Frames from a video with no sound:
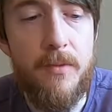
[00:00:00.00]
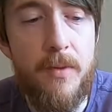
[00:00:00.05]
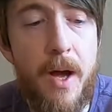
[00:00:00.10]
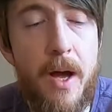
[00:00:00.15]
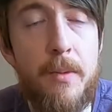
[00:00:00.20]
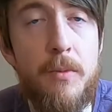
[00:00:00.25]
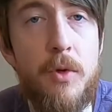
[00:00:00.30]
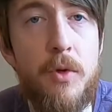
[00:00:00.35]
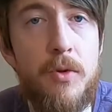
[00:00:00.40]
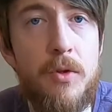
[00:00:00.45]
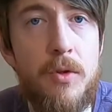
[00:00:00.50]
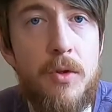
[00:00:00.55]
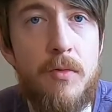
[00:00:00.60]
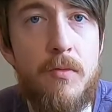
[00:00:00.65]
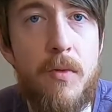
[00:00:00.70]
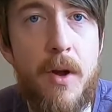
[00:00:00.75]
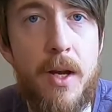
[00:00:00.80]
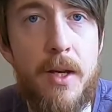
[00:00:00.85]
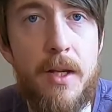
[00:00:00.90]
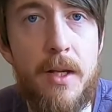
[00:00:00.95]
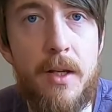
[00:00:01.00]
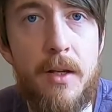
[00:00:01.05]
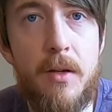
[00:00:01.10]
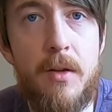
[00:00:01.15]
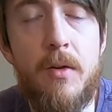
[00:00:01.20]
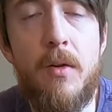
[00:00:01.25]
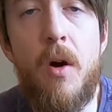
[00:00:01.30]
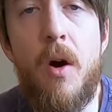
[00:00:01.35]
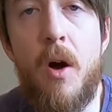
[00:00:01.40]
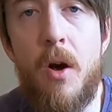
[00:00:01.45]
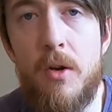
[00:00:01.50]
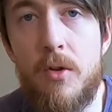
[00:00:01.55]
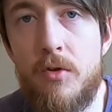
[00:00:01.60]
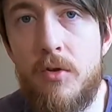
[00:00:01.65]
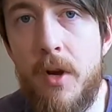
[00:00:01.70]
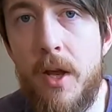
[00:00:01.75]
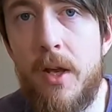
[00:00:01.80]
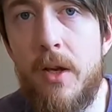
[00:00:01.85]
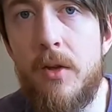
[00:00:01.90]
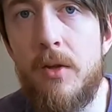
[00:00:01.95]
I'm used to running on
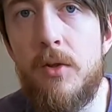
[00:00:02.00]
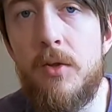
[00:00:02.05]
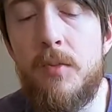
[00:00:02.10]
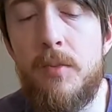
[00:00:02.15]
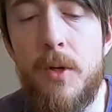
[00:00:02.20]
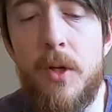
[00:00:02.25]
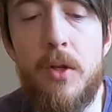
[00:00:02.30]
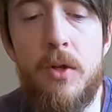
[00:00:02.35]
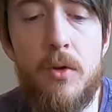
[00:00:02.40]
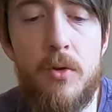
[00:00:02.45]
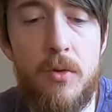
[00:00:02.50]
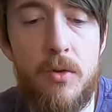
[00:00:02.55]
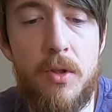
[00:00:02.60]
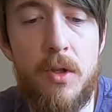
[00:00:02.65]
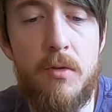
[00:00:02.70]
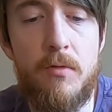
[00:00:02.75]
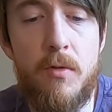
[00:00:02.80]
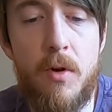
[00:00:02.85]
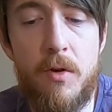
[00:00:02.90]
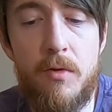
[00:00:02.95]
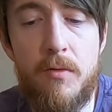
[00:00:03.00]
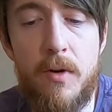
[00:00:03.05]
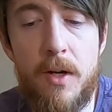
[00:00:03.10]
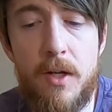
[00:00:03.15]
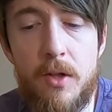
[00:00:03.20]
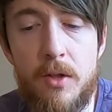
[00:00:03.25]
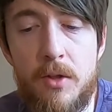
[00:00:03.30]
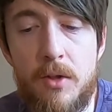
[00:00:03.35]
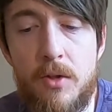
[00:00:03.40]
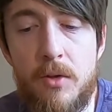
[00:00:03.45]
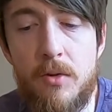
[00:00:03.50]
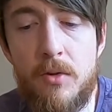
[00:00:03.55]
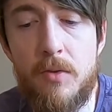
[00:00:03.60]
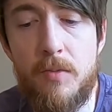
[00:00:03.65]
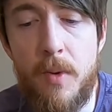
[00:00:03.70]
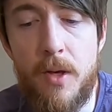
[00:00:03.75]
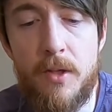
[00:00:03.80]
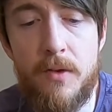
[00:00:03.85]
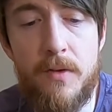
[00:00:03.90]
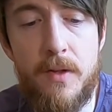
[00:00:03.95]
trails, but using road running shoes
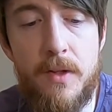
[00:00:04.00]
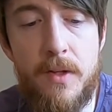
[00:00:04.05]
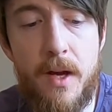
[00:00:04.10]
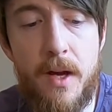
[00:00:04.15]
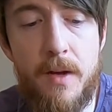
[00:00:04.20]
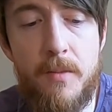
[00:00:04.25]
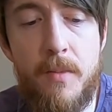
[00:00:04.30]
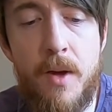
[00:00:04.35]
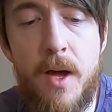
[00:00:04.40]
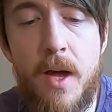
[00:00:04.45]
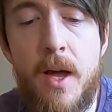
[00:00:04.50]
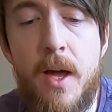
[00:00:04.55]
much of the time.